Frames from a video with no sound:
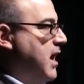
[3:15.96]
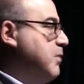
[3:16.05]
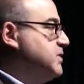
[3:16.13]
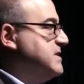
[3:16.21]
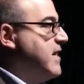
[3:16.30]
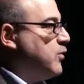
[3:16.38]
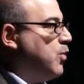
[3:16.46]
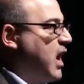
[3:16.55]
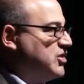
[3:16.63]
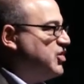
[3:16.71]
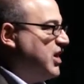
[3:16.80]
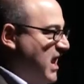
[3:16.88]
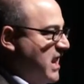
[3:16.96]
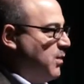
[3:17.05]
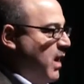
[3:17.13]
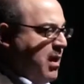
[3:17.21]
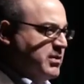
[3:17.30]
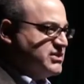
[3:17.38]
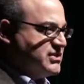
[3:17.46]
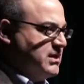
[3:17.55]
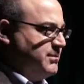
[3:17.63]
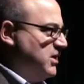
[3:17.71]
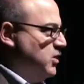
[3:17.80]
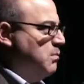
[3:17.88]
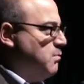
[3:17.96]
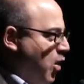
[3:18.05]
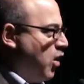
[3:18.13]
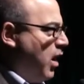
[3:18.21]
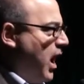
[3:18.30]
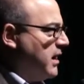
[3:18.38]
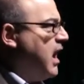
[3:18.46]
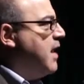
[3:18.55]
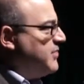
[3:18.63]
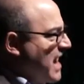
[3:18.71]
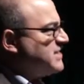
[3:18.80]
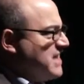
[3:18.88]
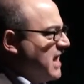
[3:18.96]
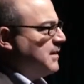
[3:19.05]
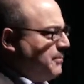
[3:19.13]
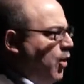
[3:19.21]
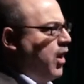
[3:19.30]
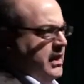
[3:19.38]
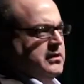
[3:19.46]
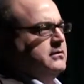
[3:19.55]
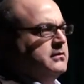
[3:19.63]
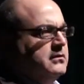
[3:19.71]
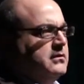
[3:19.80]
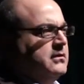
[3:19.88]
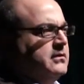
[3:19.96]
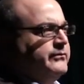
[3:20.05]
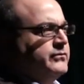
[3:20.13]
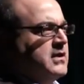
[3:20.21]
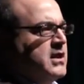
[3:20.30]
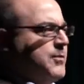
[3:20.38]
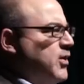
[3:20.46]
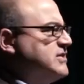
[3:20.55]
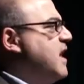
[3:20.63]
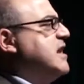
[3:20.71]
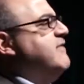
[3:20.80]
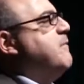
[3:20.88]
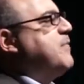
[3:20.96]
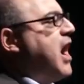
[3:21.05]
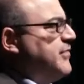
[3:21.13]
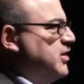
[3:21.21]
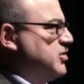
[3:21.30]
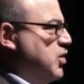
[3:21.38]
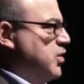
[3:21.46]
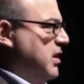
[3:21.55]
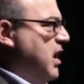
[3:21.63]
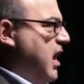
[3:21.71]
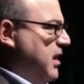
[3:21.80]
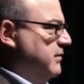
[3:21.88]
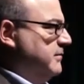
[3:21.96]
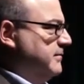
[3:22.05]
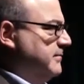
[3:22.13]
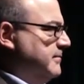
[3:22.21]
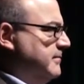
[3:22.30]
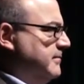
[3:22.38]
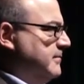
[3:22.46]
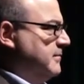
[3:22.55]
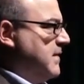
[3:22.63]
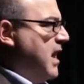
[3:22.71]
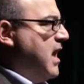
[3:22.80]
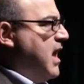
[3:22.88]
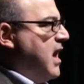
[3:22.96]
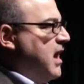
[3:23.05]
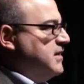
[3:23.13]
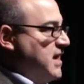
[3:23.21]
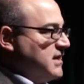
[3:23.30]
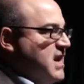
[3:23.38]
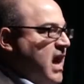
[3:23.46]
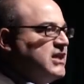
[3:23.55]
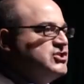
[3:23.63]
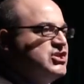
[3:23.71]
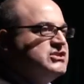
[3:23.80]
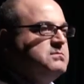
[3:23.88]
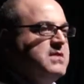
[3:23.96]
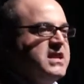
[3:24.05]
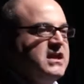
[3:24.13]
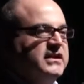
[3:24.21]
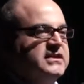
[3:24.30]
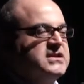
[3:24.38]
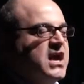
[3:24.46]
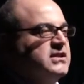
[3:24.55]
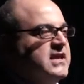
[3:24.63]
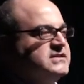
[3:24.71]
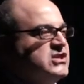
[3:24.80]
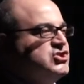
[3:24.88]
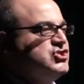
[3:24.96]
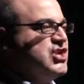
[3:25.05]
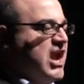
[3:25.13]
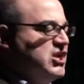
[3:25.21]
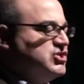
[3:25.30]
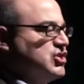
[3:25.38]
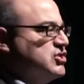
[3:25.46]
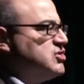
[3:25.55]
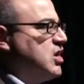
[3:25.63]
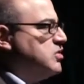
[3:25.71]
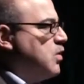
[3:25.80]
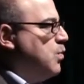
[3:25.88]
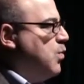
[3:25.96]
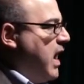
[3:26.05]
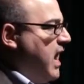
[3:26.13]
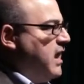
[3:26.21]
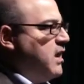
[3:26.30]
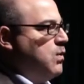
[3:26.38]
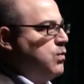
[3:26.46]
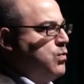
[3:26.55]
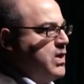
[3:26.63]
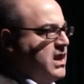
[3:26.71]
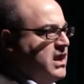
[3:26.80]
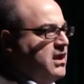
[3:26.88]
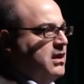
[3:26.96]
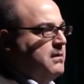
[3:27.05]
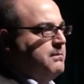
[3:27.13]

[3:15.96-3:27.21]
I was never watching it anyway. I was sleeping, you moron. That's not the point. The point is I didn't even bother to turn it on. Technology is meaningless unless it changes the way we